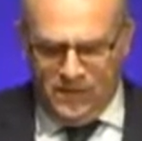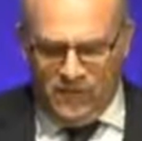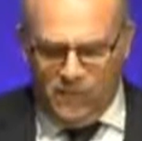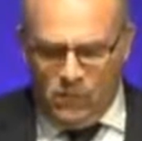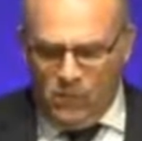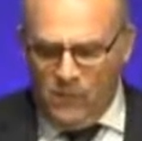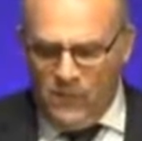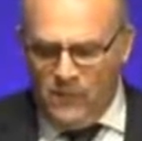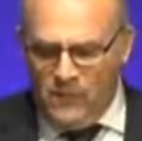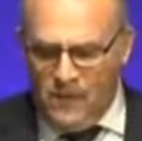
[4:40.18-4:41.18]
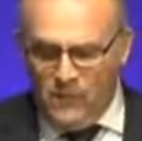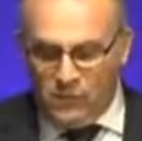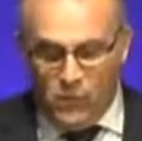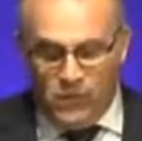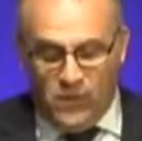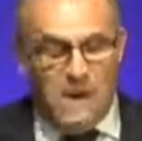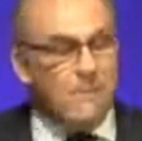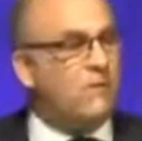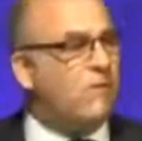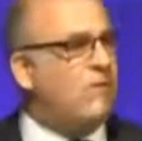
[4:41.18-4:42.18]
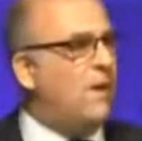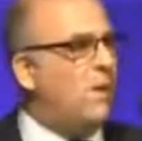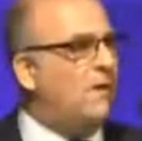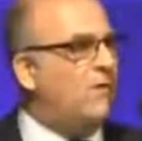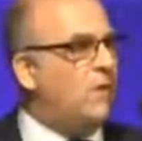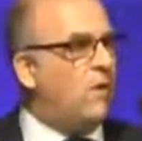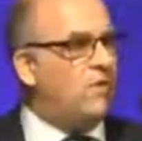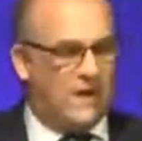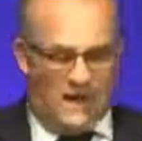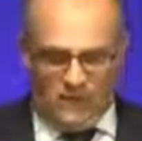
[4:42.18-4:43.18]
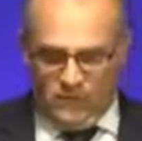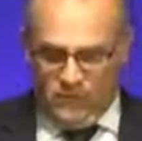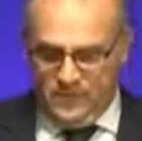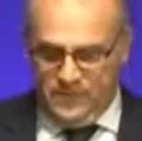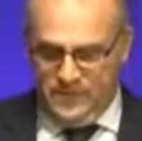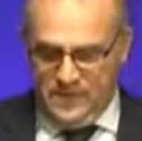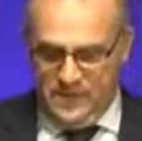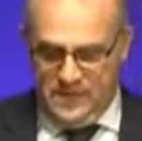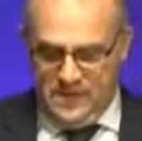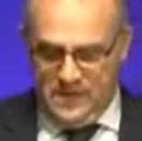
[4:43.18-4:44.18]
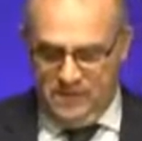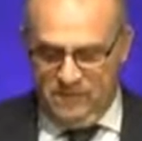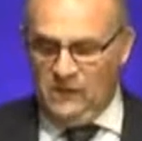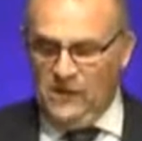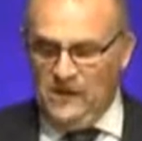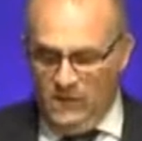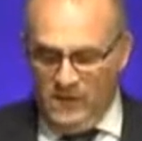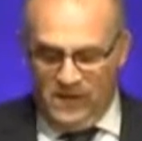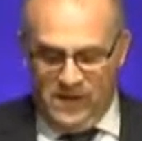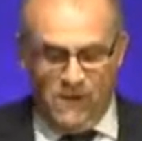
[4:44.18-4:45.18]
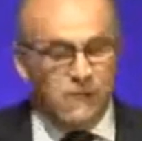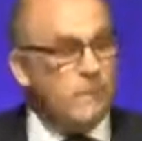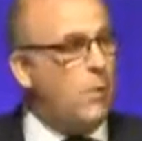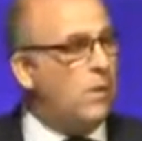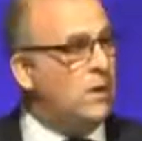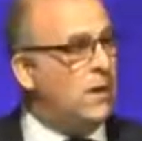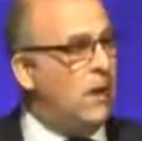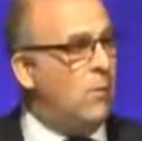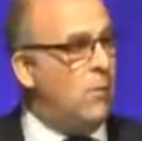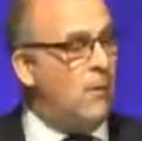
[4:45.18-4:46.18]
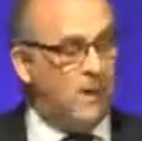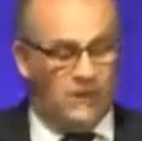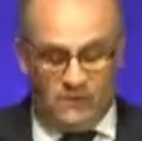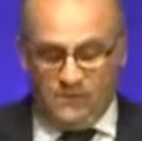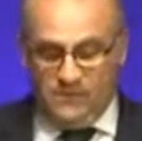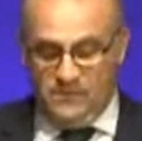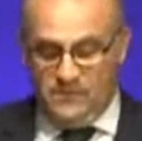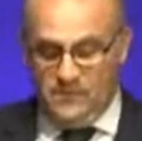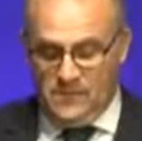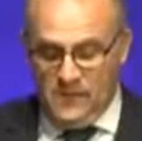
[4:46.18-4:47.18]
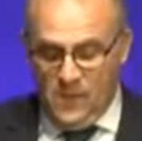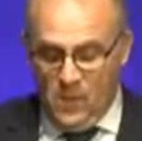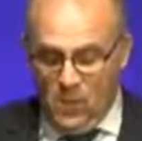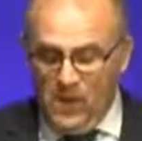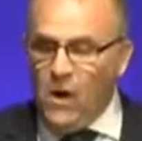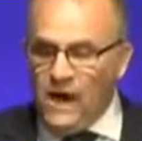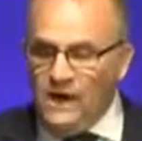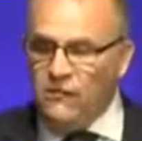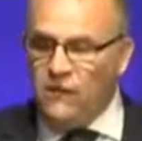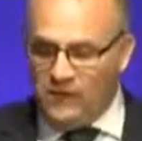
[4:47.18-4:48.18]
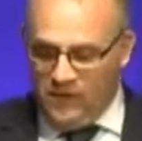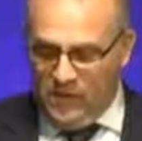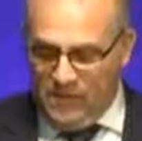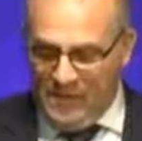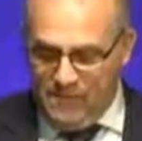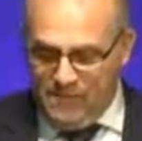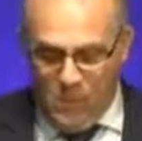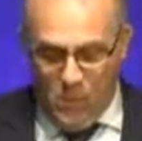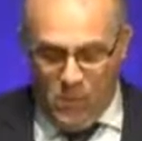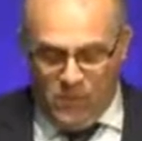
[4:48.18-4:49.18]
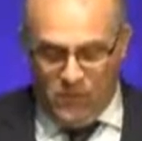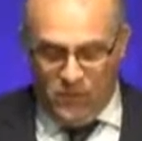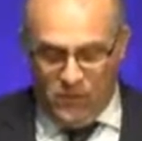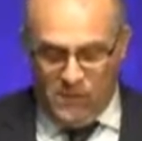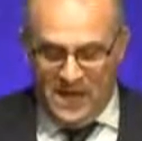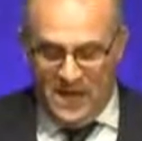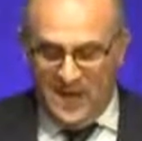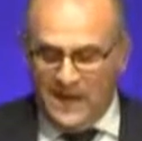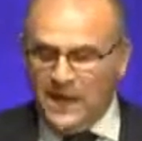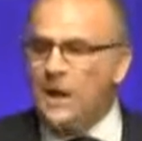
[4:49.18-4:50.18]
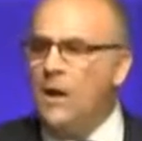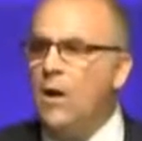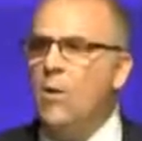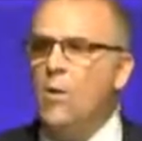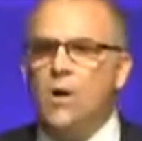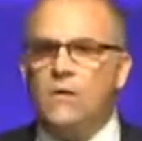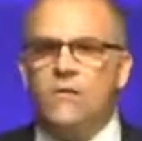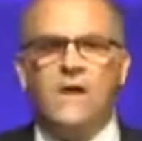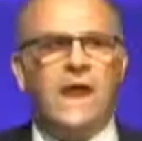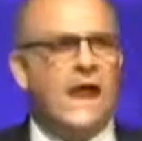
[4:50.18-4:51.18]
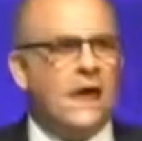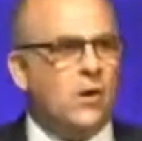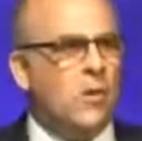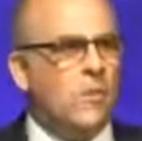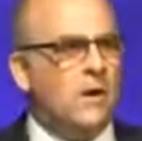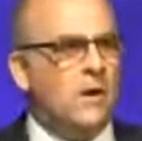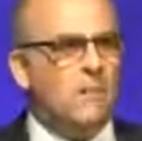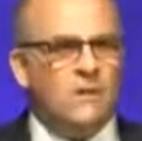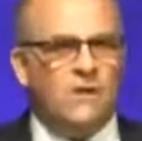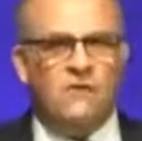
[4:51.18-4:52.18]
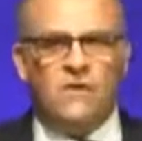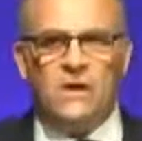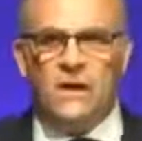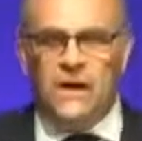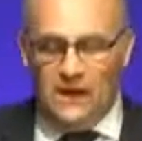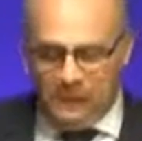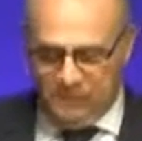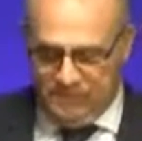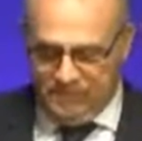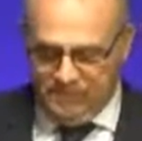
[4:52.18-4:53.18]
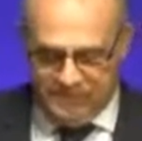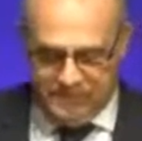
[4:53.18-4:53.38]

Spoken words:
Several Commonwealth members are also members of the UN Security Council, the G20 and other important global bodies. Where our interests overlap, we should make clear what our common position is.